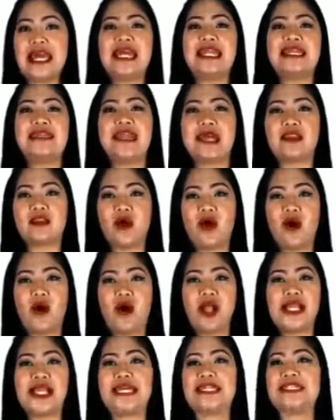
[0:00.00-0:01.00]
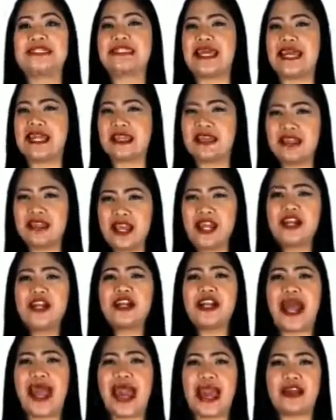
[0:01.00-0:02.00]
that all its interior
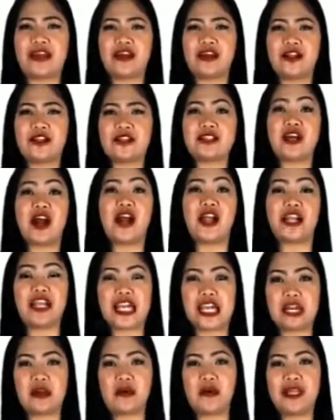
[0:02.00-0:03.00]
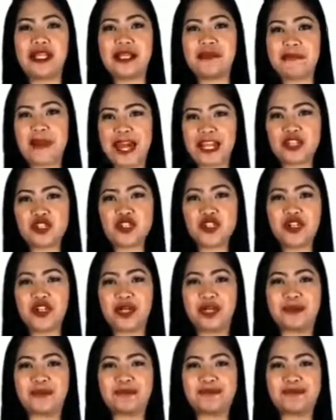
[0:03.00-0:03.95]
angles are equal in measure.